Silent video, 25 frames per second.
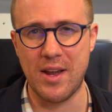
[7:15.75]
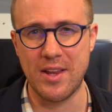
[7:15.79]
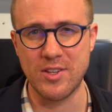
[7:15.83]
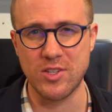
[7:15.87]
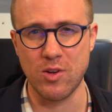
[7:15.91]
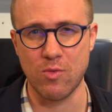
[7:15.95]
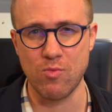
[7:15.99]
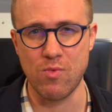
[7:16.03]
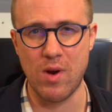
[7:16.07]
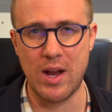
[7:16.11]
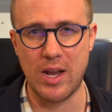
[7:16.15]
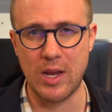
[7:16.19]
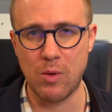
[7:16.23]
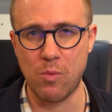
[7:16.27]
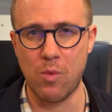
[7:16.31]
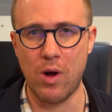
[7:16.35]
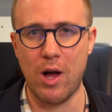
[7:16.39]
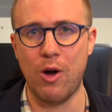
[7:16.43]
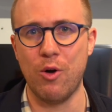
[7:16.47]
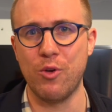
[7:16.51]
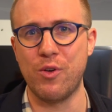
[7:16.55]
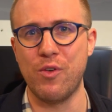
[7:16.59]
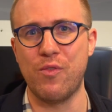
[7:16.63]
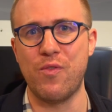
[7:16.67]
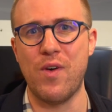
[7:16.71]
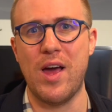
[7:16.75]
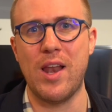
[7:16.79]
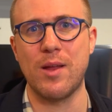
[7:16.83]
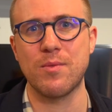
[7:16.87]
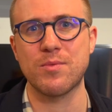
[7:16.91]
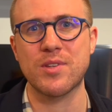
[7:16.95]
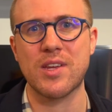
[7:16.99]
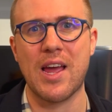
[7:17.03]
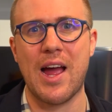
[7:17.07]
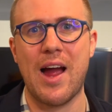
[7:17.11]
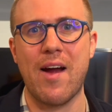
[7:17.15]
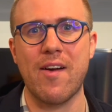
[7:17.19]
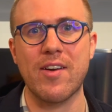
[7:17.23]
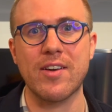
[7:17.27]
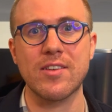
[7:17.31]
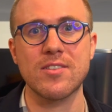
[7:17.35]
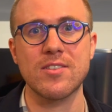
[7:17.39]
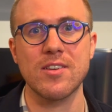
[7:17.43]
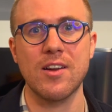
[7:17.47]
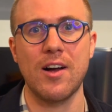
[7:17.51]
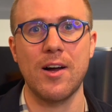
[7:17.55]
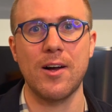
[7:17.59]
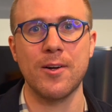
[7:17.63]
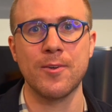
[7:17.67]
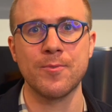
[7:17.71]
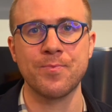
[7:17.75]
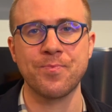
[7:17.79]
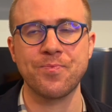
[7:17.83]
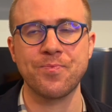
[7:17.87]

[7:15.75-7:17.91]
He's a really well developed character.